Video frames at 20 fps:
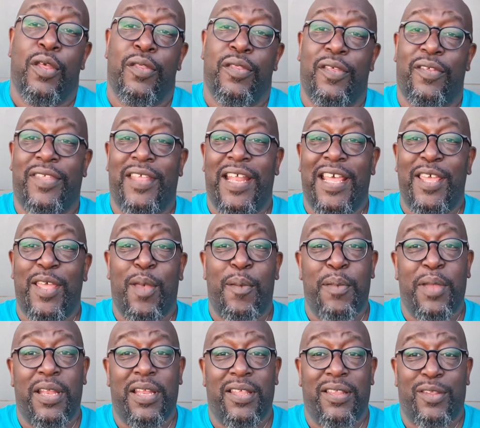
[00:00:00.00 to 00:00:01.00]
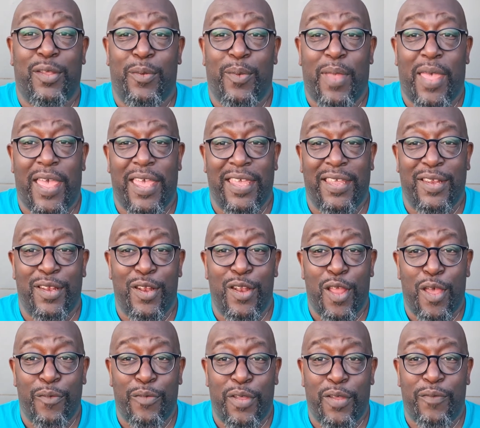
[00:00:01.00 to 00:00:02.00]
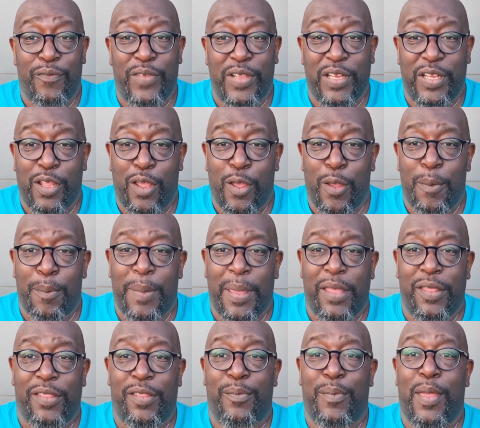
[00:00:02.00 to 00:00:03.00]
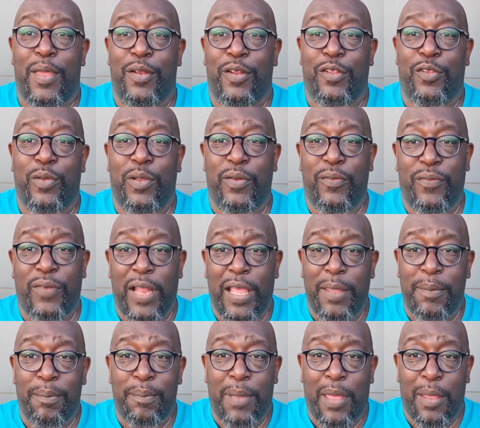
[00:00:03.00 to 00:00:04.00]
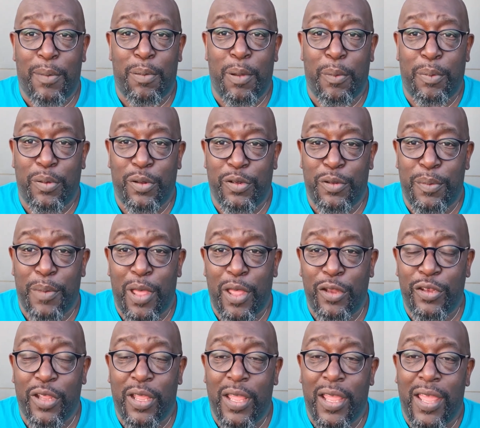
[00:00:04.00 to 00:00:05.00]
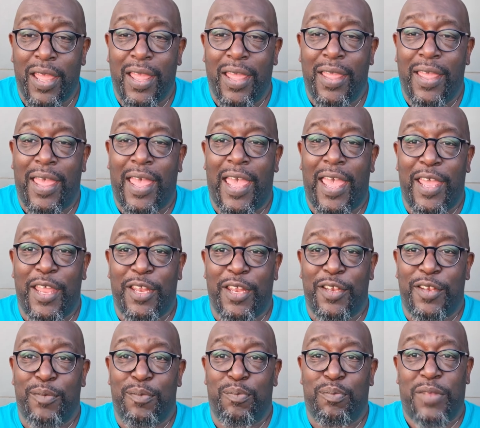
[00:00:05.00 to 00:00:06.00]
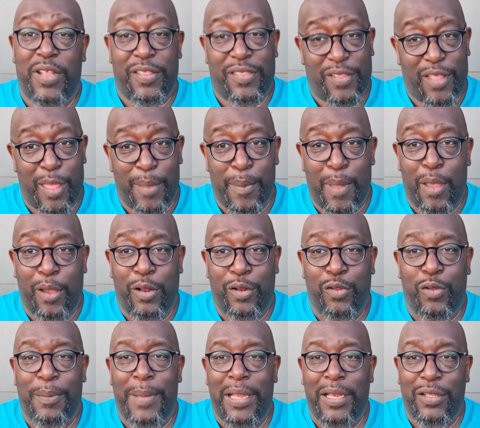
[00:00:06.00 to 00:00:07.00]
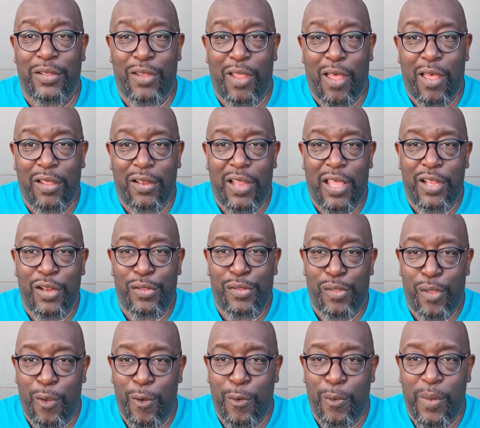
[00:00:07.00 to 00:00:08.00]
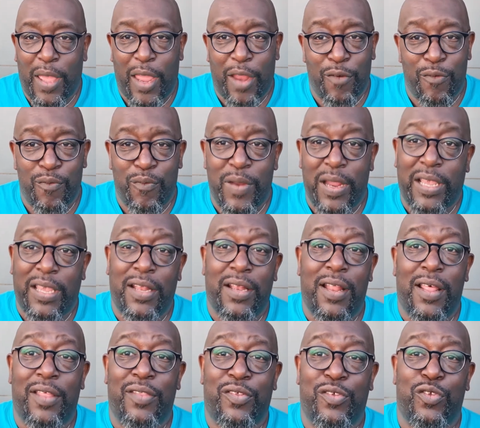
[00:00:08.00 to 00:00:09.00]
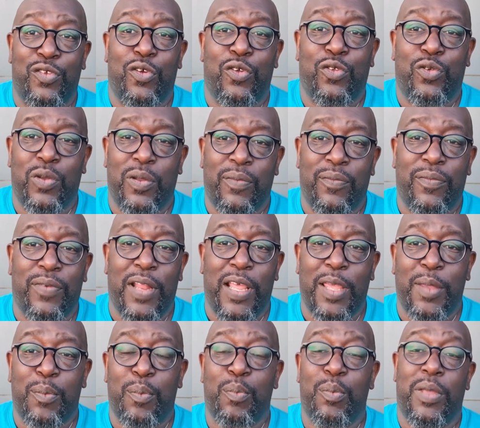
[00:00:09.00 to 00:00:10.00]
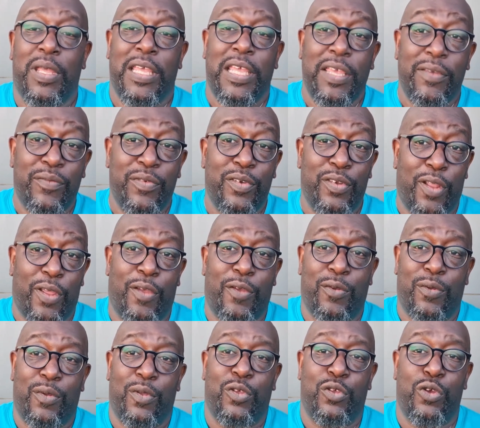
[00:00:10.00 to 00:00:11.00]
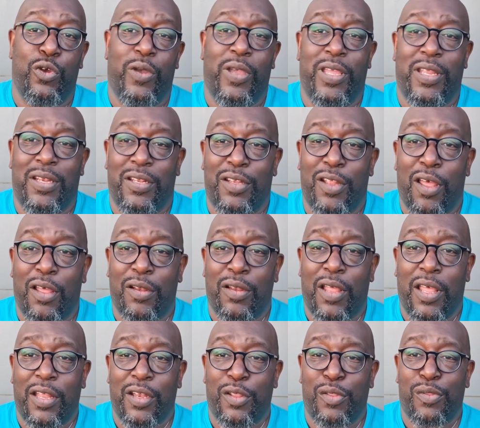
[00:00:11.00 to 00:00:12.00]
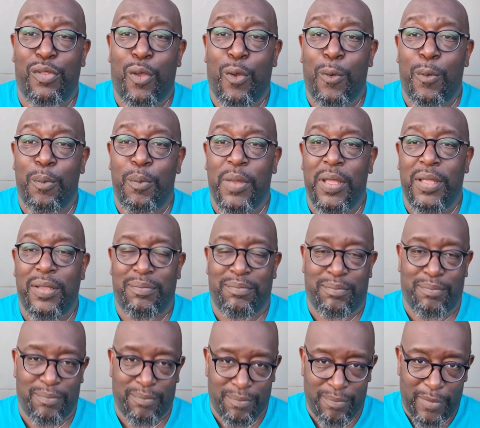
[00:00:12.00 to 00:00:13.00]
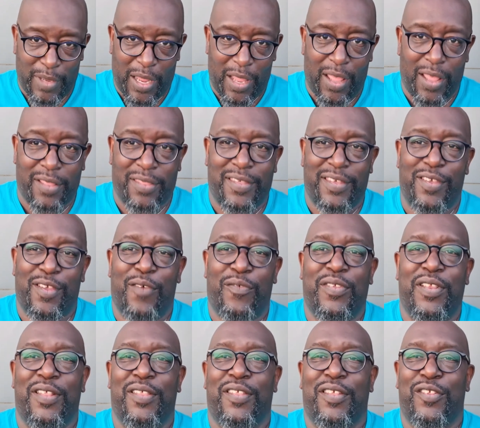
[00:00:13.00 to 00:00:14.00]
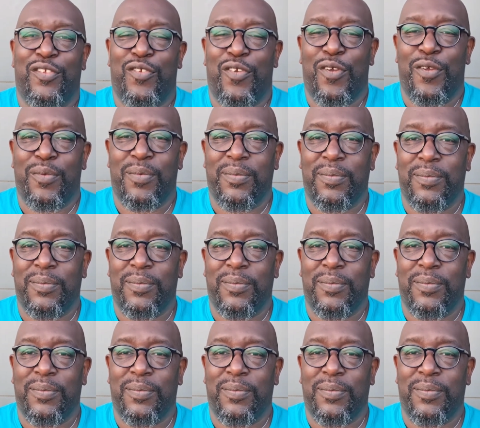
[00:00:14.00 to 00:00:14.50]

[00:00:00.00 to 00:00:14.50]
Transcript: So today I'm going to do another video based around the Twin Flame by popular demand. And this time I'm going to talk about the Dark Night of the Soul and recognizing your Twin Flame even though you're in the Dark Night of the Soul. I'll see you after this intro.